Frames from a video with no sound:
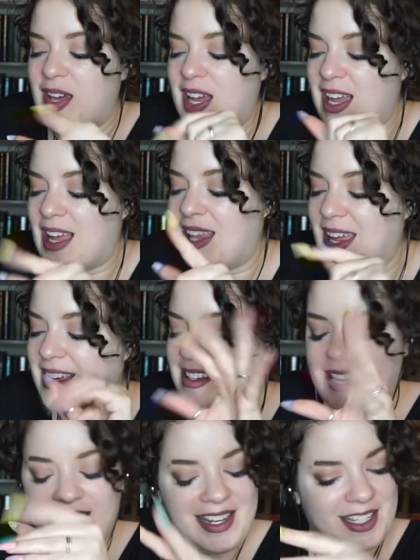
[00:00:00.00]
I, I like
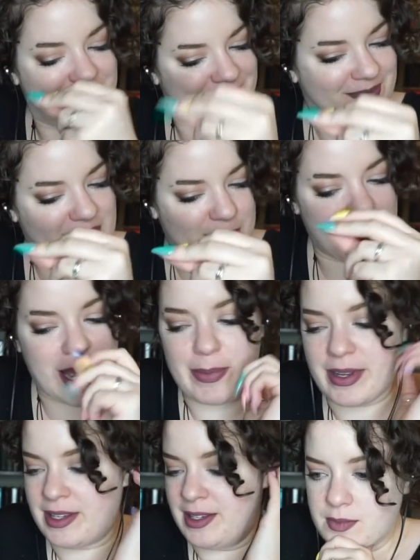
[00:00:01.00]
it. I like it. Makes me happy.